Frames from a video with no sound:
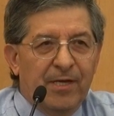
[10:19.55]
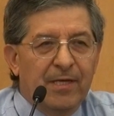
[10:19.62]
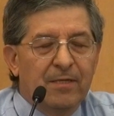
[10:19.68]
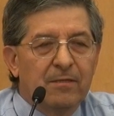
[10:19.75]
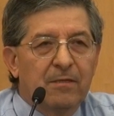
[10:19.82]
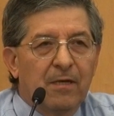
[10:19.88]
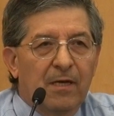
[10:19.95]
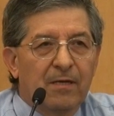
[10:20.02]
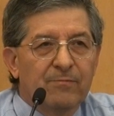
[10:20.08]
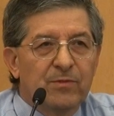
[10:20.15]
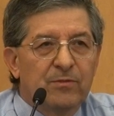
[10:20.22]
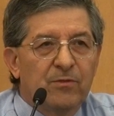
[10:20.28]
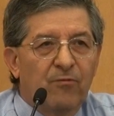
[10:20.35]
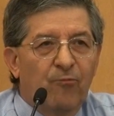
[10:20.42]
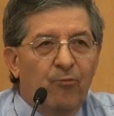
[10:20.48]
in
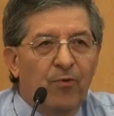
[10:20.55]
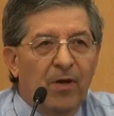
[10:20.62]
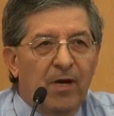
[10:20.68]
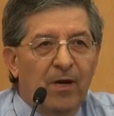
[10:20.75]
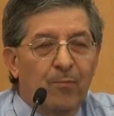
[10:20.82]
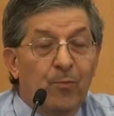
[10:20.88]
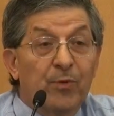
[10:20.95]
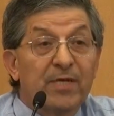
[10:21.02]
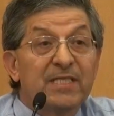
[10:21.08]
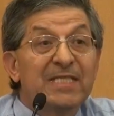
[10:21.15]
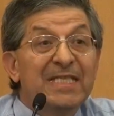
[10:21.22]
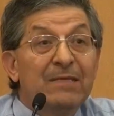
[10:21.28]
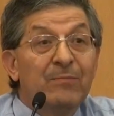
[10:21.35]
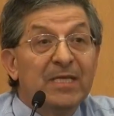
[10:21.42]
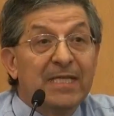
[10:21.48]
terms of
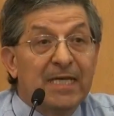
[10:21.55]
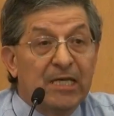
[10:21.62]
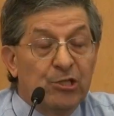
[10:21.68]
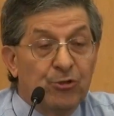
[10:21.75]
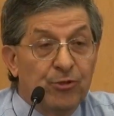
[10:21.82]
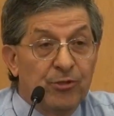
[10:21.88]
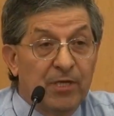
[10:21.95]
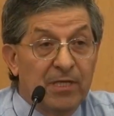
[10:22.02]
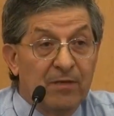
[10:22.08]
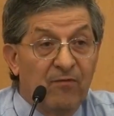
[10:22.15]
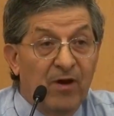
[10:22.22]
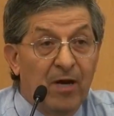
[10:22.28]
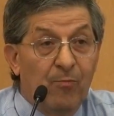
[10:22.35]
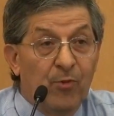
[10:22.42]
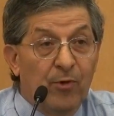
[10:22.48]
precipitation and
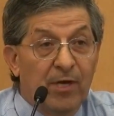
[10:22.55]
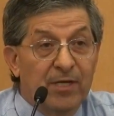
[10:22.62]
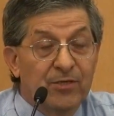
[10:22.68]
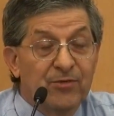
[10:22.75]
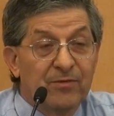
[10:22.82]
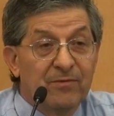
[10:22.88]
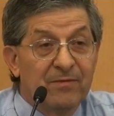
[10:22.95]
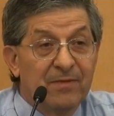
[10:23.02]
evaporation.